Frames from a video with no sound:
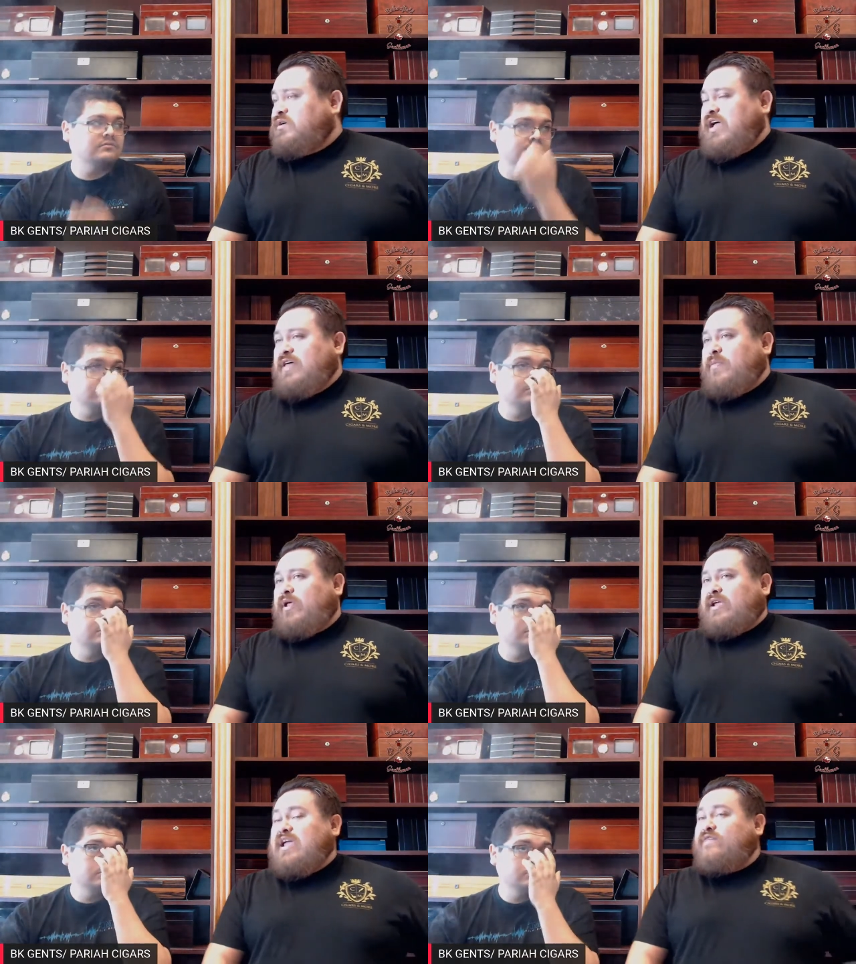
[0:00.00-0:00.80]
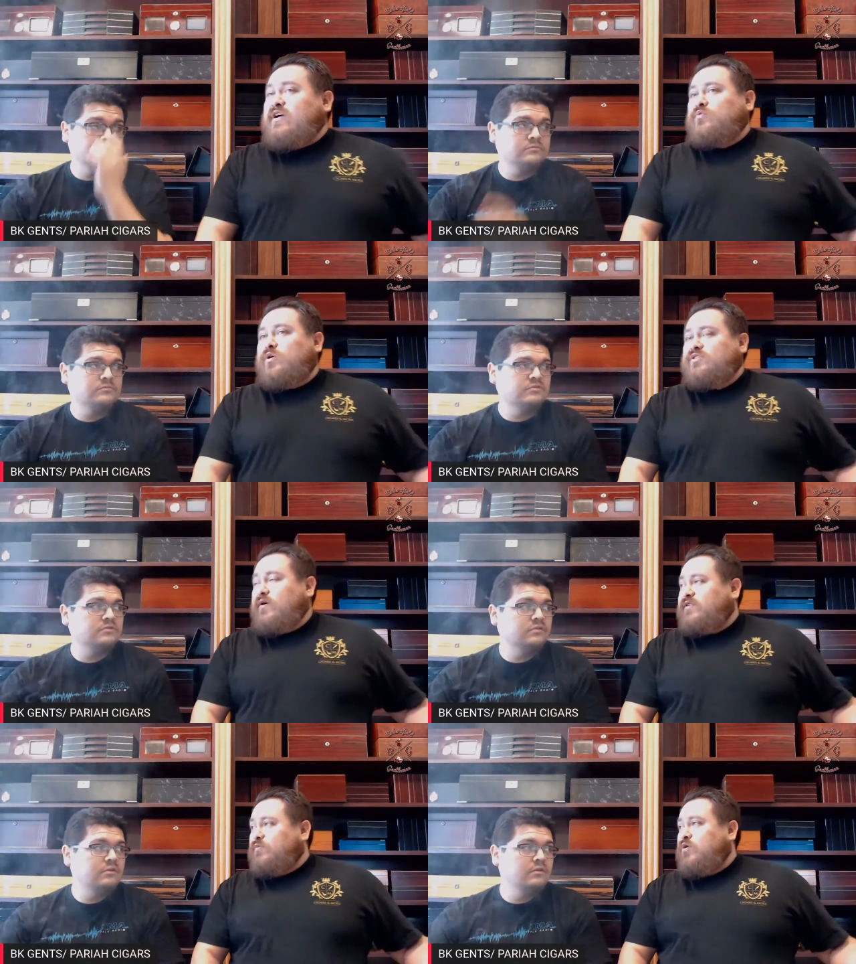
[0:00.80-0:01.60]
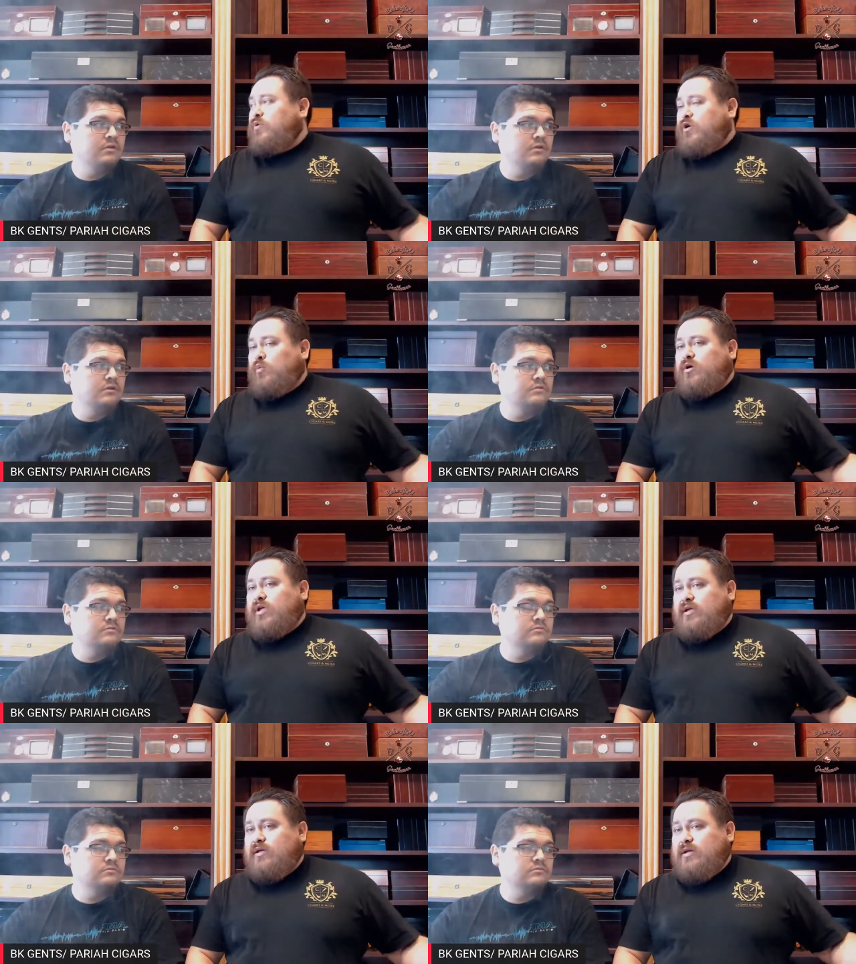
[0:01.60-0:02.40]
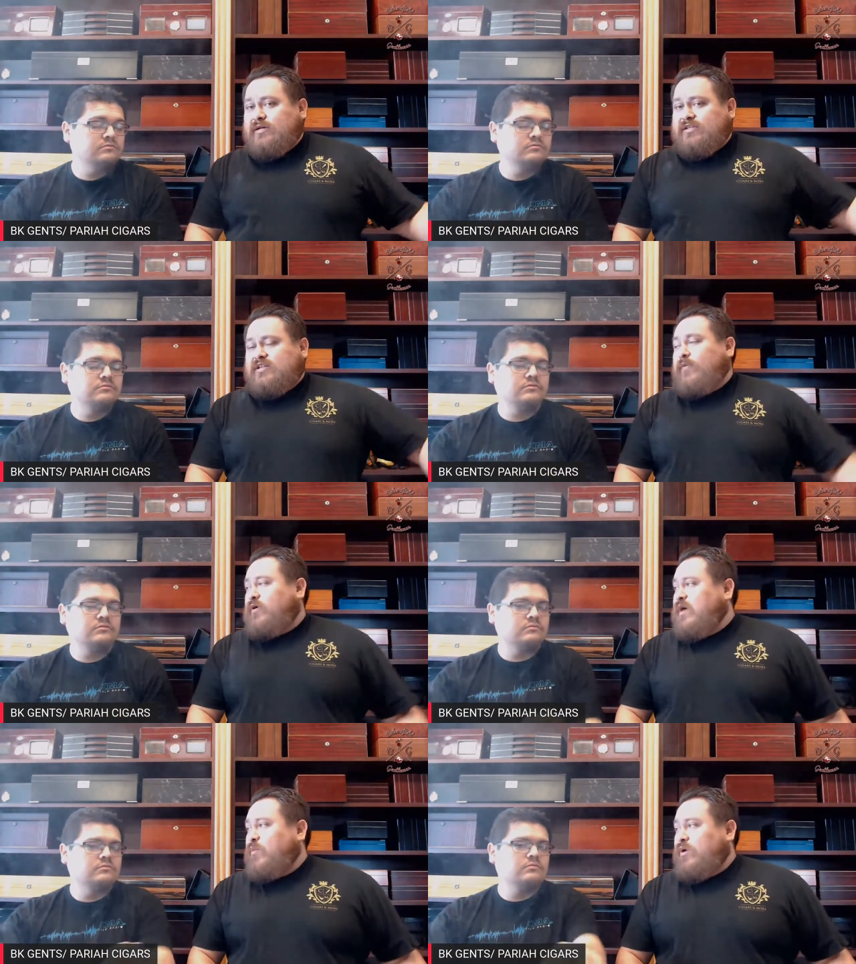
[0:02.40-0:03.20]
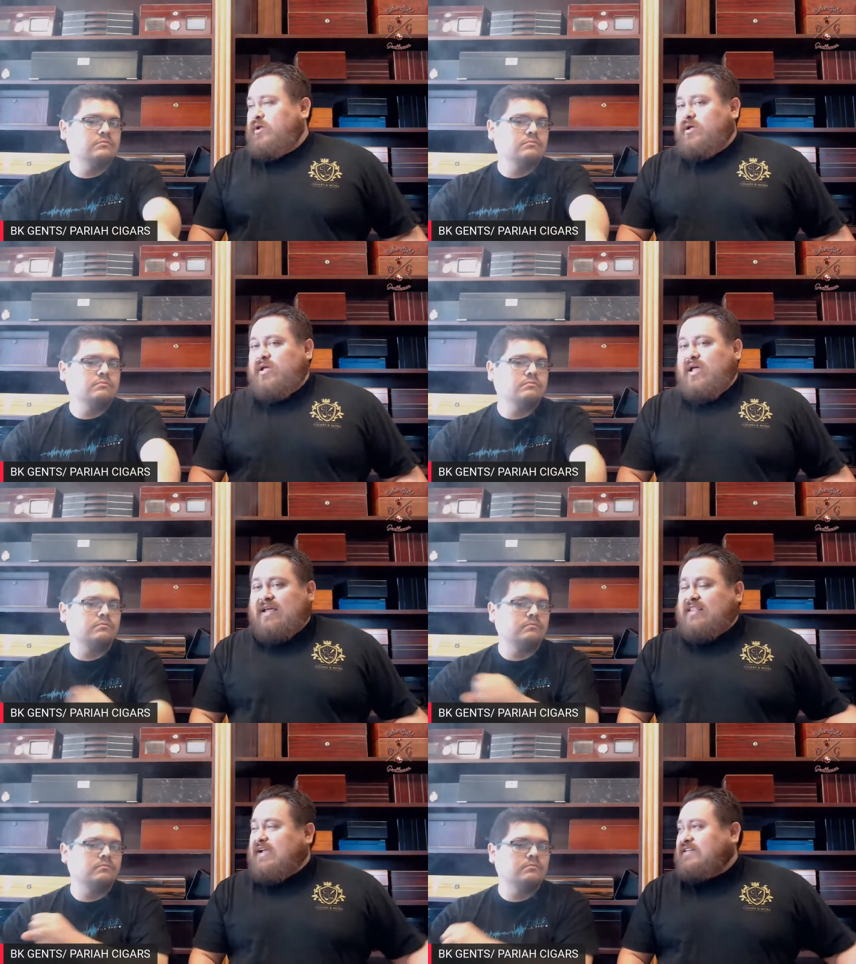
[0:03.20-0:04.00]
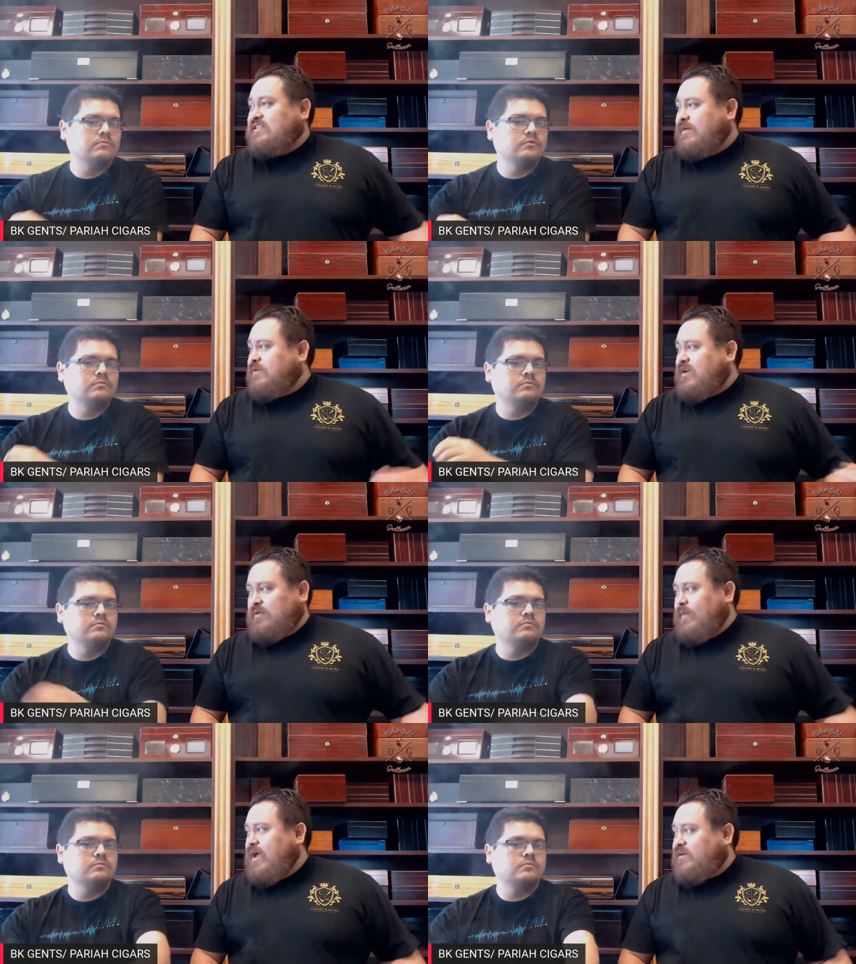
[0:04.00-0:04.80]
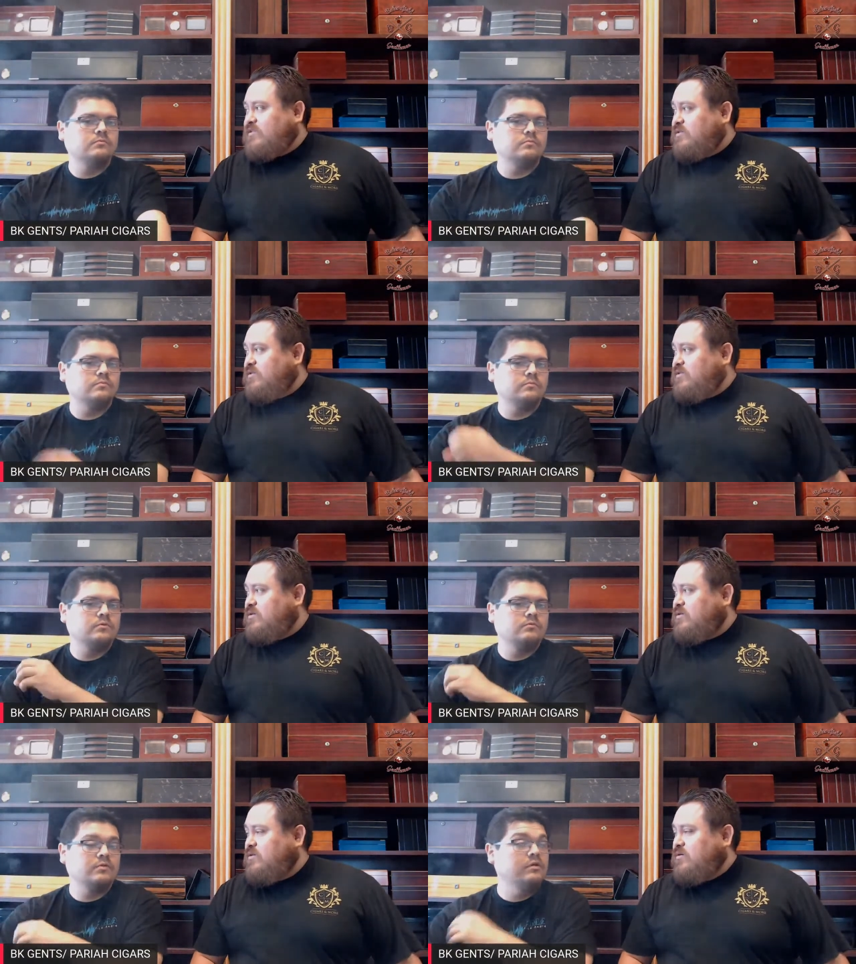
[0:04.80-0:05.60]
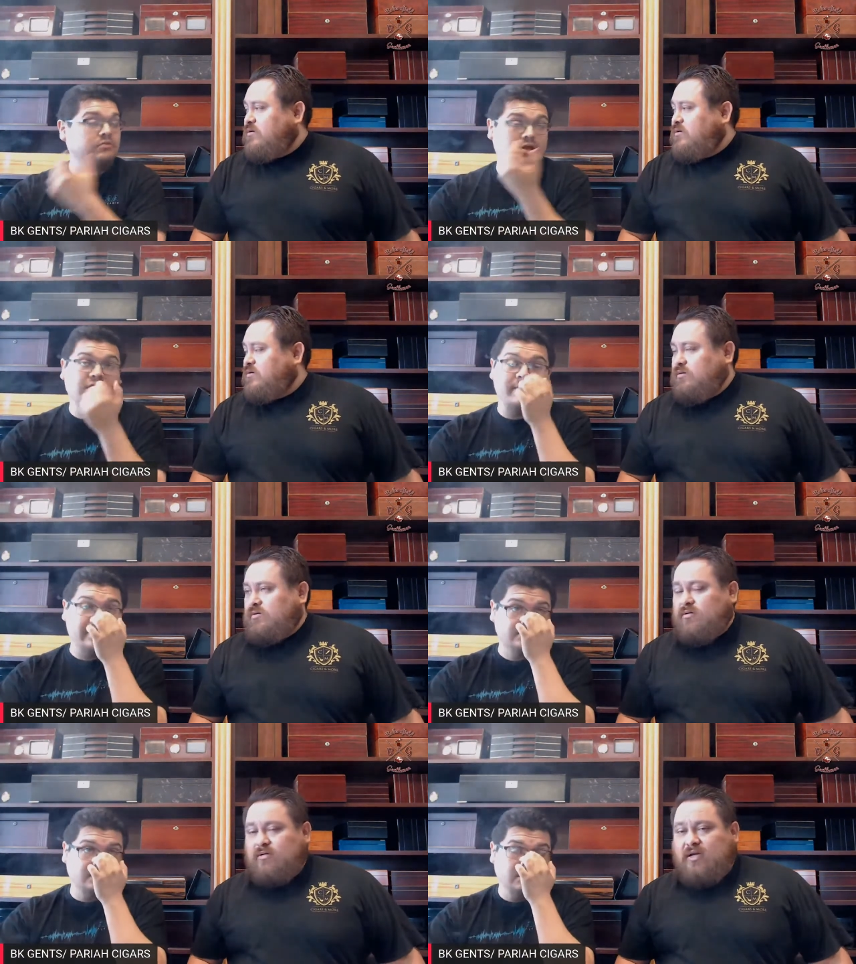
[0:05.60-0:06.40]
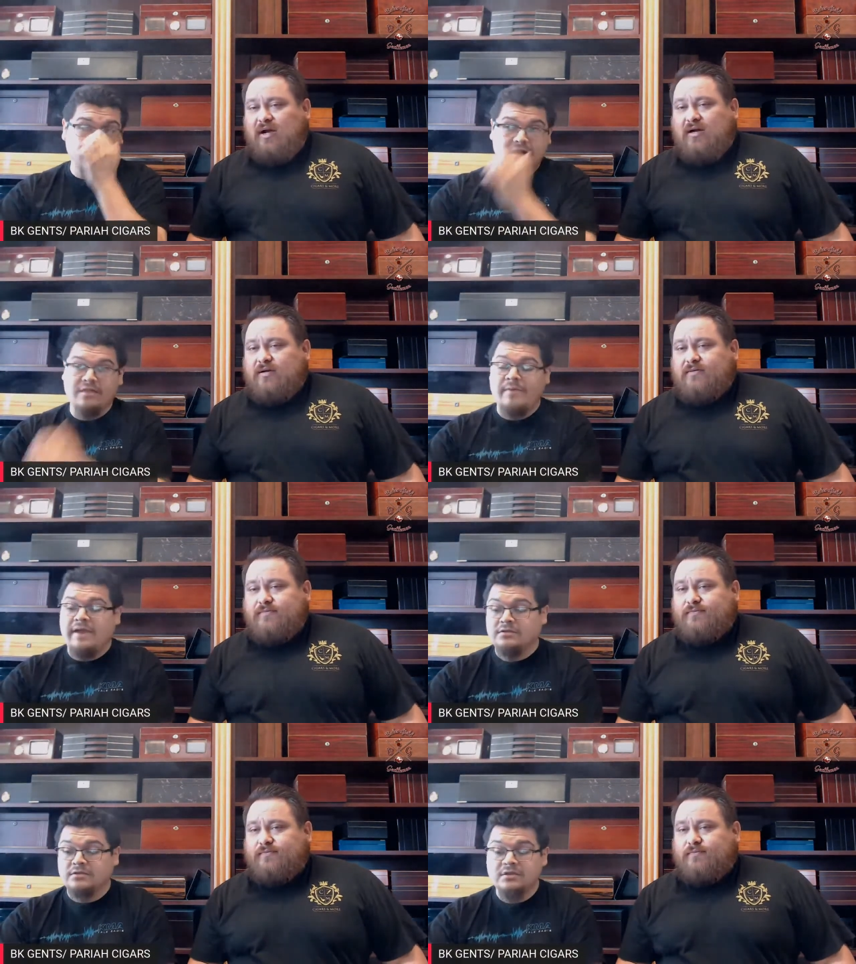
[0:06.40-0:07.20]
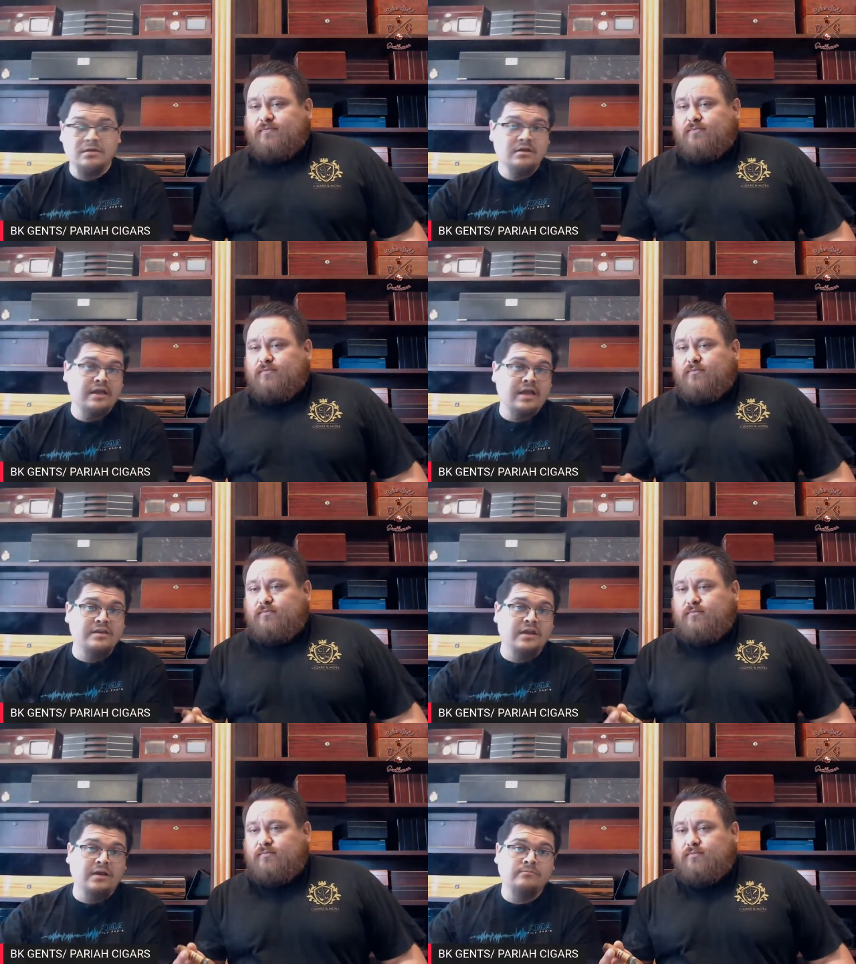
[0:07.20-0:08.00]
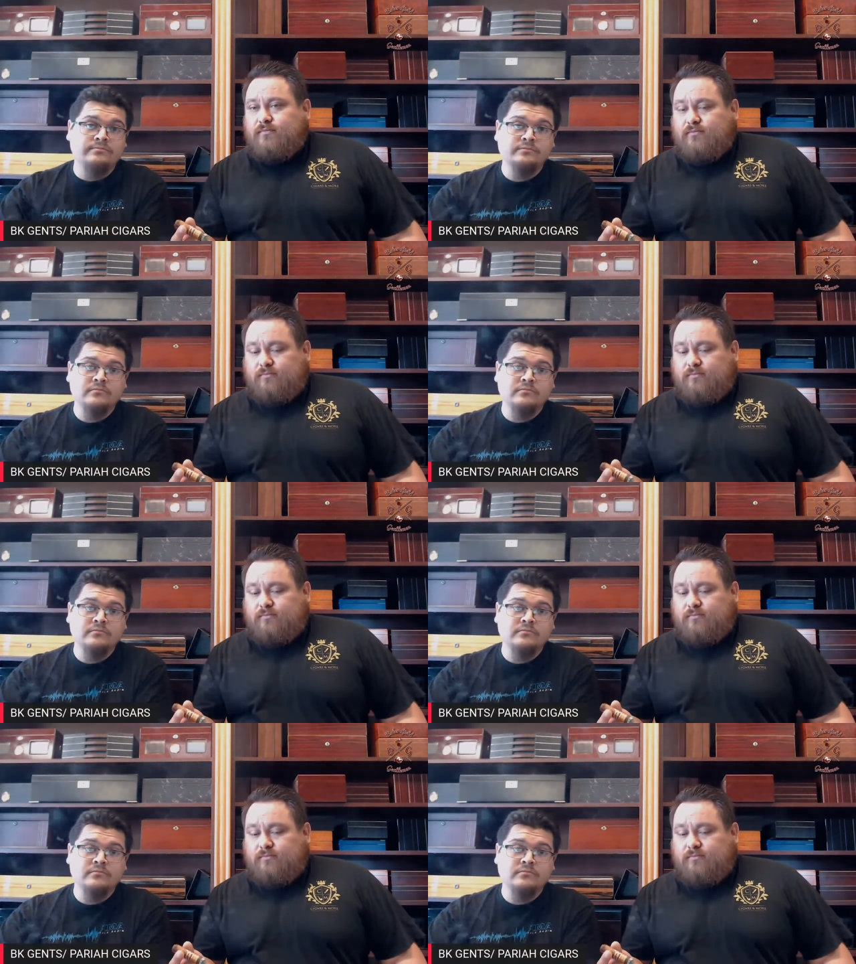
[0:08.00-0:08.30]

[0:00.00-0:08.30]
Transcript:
Speaker 1: And they're like, yeah, if you guys want a cigar to smoke while you're working, just come and grab one. And I think I just kept taking the max.
Speaker 2: It was a lot of max. Yeah. A lot of the max. And um,